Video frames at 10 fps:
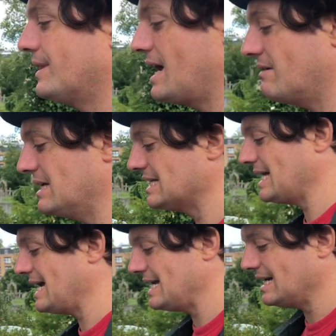There
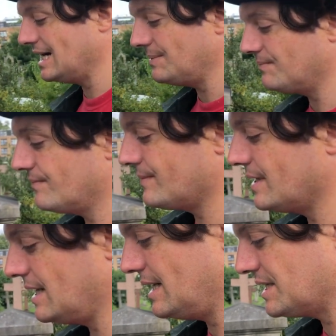is a
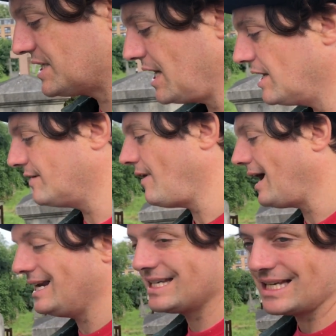son of
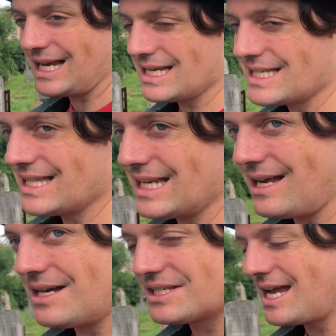Haile Selassie, the
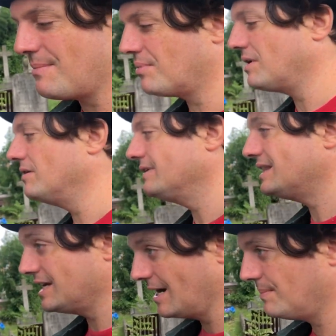last emperor of
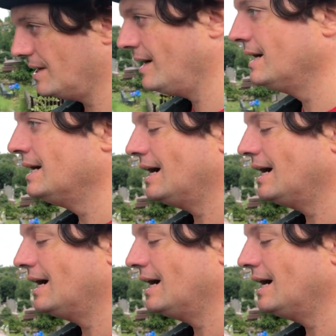Ethiopia.